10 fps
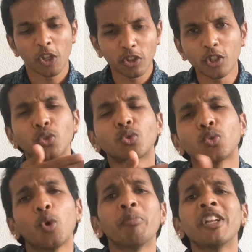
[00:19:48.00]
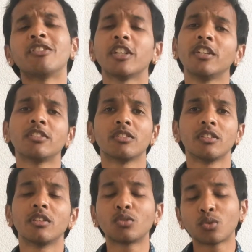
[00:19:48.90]
There are so many things.
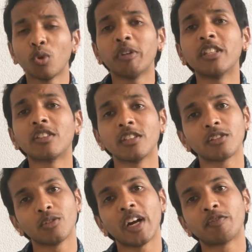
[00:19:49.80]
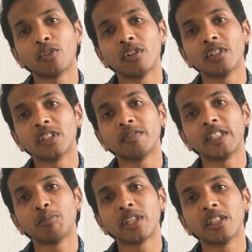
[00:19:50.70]
There are so many things that you have to learn in the
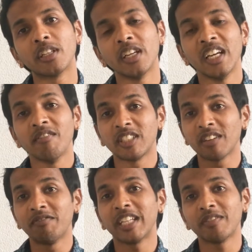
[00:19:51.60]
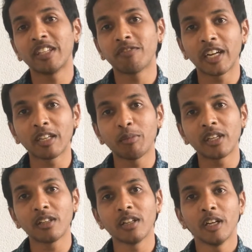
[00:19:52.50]
very beginning, which are very, very
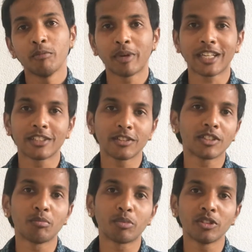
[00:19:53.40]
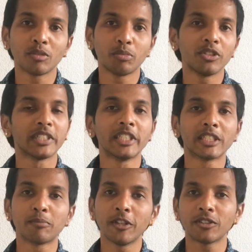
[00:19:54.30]
fundamental practices and principles and
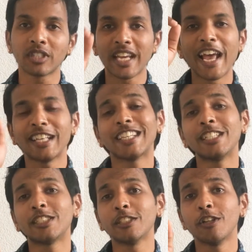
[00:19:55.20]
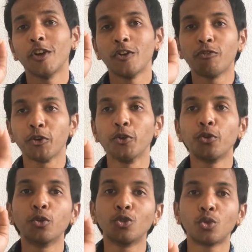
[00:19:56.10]
disciplines that are essential for you
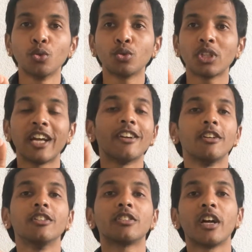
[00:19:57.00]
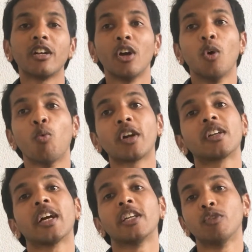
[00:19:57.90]
to choose and understand what
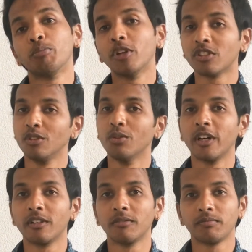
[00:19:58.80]
kind of a person you are,